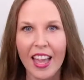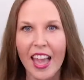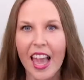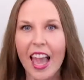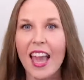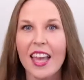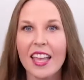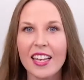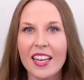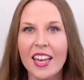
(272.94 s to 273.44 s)

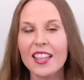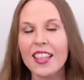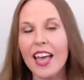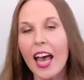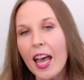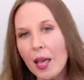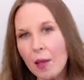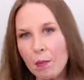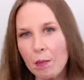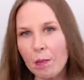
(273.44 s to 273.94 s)
And
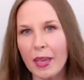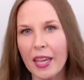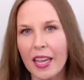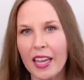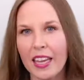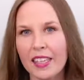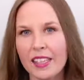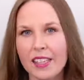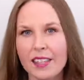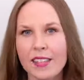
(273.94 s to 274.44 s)
that
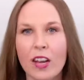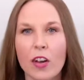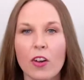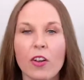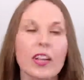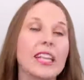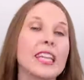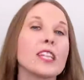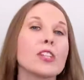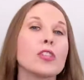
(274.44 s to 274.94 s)
means they're
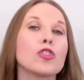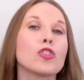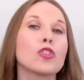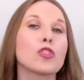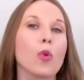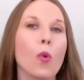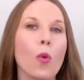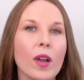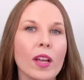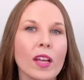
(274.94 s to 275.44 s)

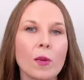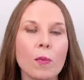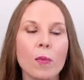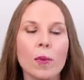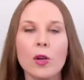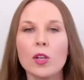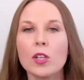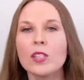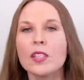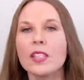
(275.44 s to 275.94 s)

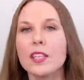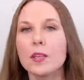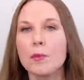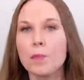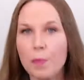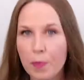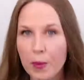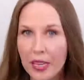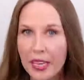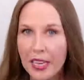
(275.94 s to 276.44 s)
enjoyable to
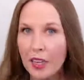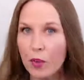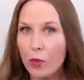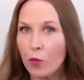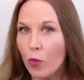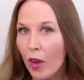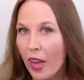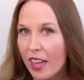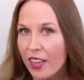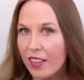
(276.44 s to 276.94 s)
be
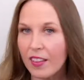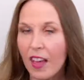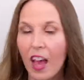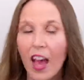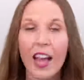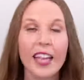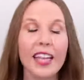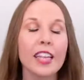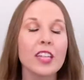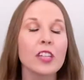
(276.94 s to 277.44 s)
with.
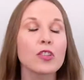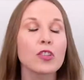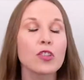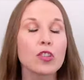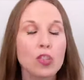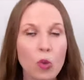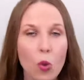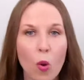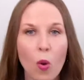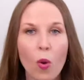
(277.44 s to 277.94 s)
I
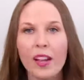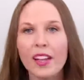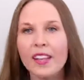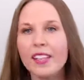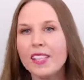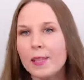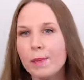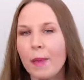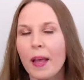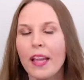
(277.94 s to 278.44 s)
enjoy
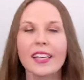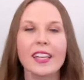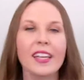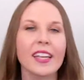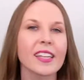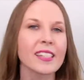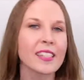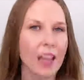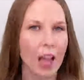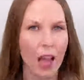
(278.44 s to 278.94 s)

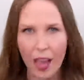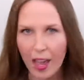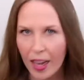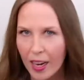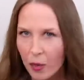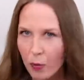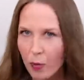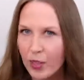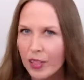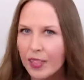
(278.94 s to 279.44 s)
spending
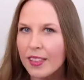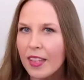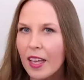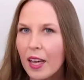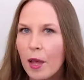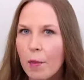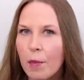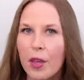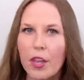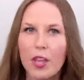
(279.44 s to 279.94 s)
time with
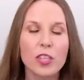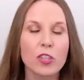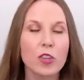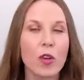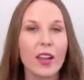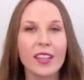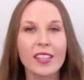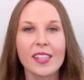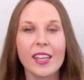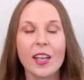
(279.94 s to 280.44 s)
them. So I
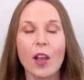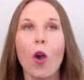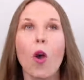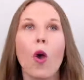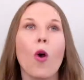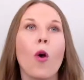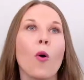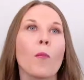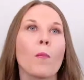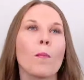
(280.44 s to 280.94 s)
could say,
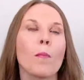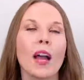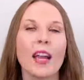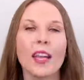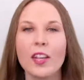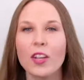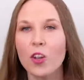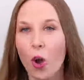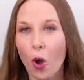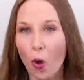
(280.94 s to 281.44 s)
oh,
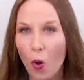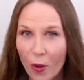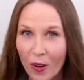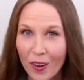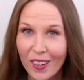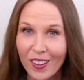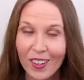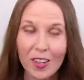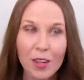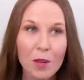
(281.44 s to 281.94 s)

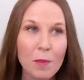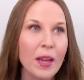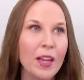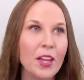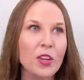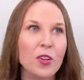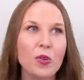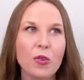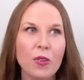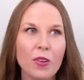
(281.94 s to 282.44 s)
my
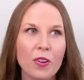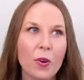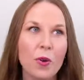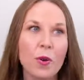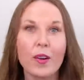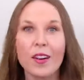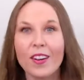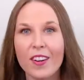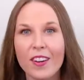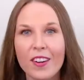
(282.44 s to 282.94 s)
new
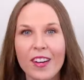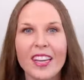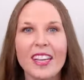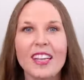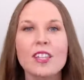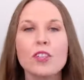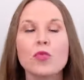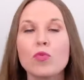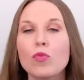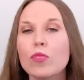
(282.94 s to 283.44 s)
coworker
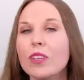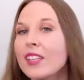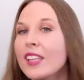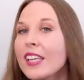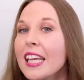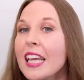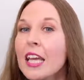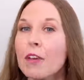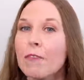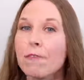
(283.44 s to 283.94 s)
is
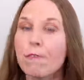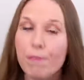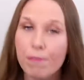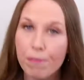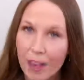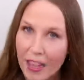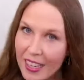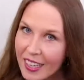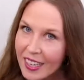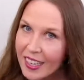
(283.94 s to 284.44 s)
really
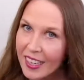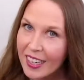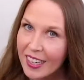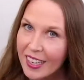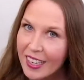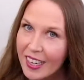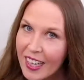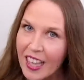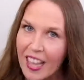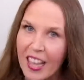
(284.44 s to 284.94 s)
fun.
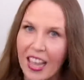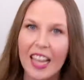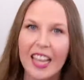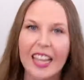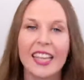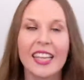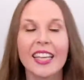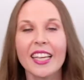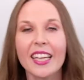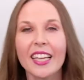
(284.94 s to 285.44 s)

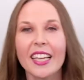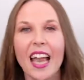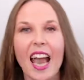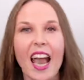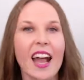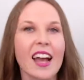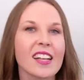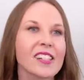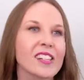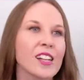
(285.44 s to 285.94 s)
He
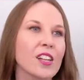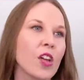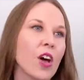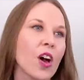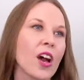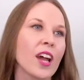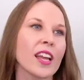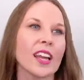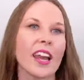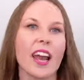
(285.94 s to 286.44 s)
has a
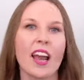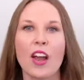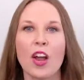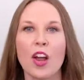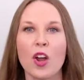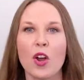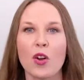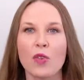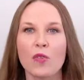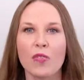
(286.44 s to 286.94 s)
lot
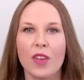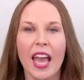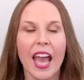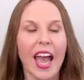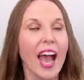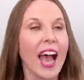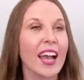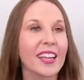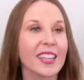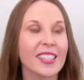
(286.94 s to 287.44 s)
of
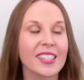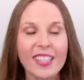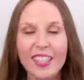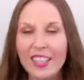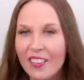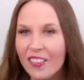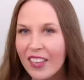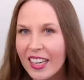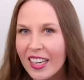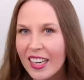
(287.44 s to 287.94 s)

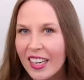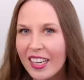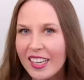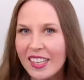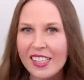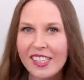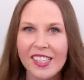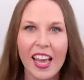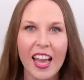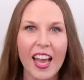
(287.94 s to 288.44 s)

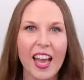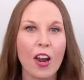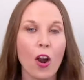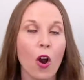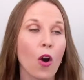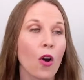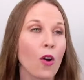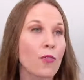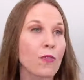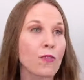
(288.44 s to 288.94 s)
activities that
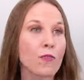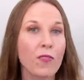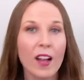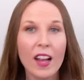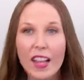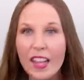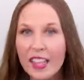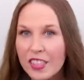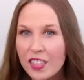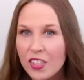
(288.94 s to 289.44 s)
are
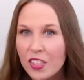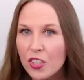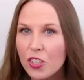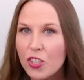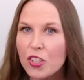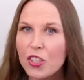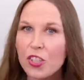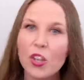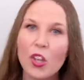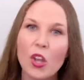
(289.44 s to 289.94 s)
fun to
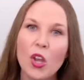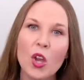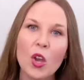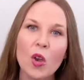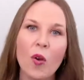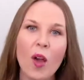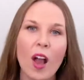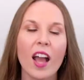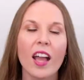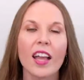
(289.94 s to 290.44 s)
do.
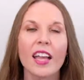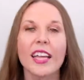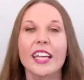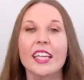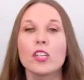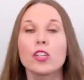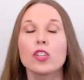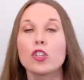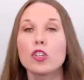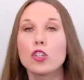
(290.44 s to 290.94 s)
I
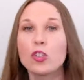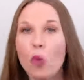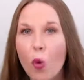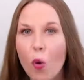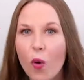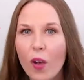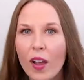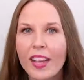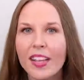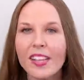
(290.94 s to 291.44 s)

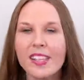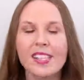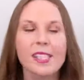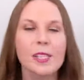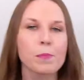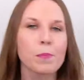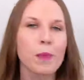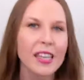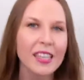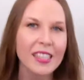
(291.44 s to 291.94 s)
enjoy
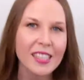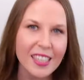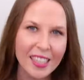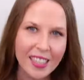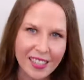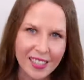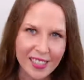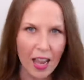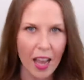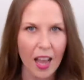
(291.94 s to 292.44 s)
spending
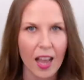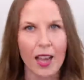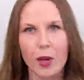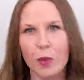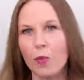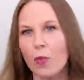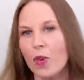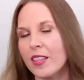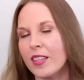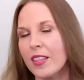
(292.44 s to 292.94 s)
time
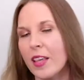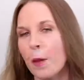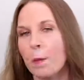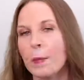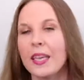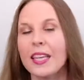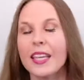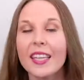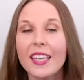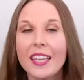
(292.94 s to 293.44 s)
with them.
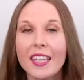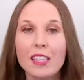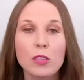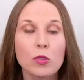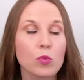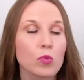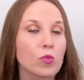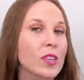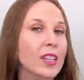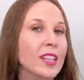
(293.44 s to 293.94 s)
He's
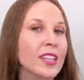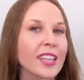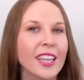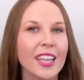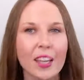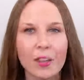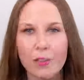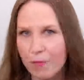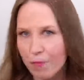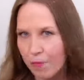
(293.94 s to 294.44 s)

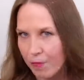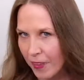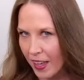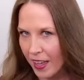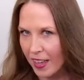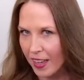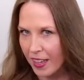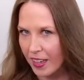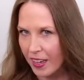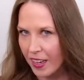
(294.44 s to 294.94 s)
really fun.